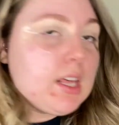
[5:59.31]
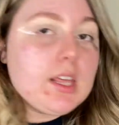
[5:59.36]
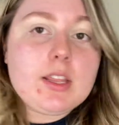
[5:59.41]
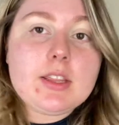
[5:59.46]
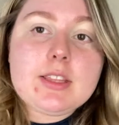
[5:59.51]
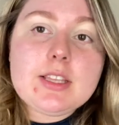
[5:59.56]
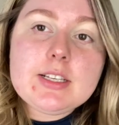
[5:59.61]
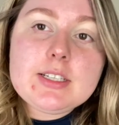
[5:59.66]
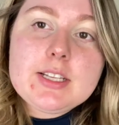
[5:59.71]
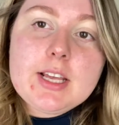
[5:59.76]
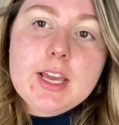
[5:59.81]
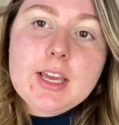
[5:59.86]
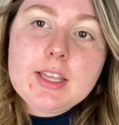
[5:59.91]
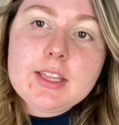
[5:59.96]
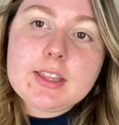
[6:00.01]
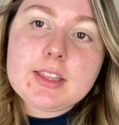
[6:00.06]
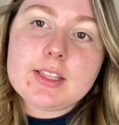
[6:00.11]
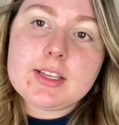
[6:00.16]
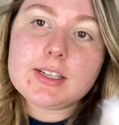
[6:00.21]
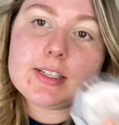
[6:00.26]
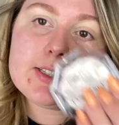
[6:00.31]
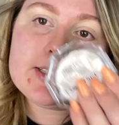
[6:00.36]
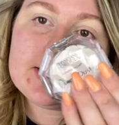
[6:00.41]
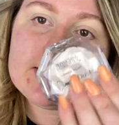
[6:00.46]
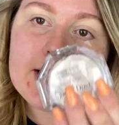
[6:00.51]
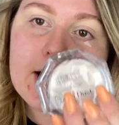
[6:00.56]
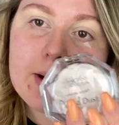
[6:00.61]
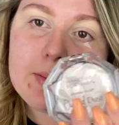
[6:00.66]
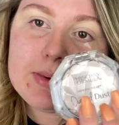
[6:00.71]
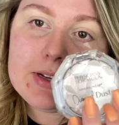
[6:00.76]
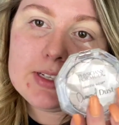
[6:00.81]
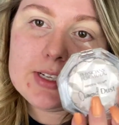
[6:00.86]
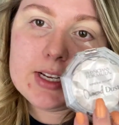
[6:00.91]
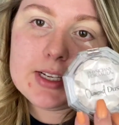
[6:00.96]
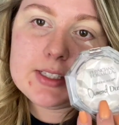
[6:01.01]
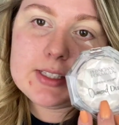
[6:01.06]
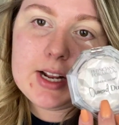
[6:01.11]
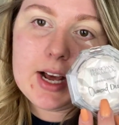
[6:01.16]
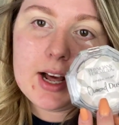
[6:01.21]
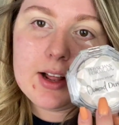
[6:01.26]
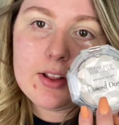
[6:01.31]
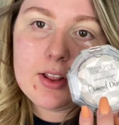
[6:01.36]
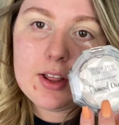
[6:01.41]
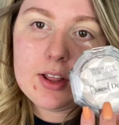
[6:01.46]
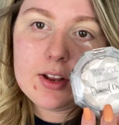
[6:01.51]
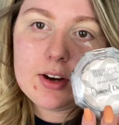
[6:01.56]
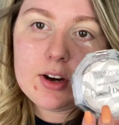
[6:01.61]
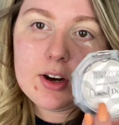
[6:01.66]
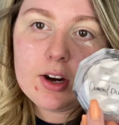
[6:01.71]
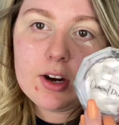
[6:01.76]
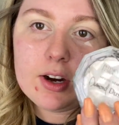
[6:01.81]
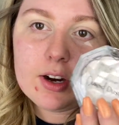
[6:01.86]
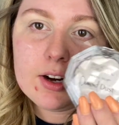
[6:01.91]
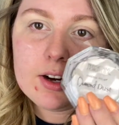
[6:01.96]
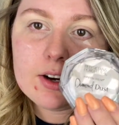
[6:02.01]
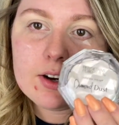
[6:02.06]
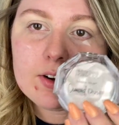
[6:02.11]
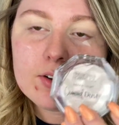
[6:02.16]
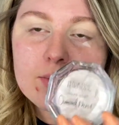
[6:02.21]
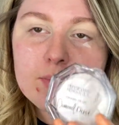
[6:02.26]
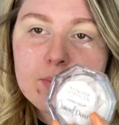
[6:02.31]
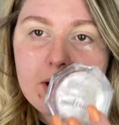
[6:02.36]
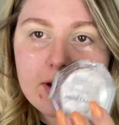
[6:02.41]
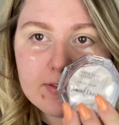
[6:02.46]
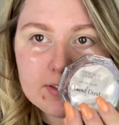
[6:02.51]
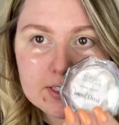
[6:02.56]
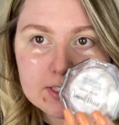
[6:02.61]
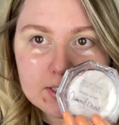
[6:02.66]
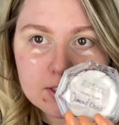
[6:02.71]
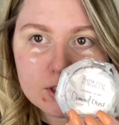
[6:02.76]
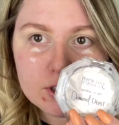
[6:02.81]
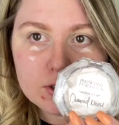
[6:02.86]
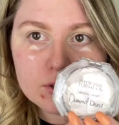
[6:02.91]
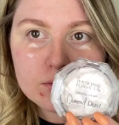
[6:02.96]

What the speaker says: then take this Diamond Dust highlighter by Physicians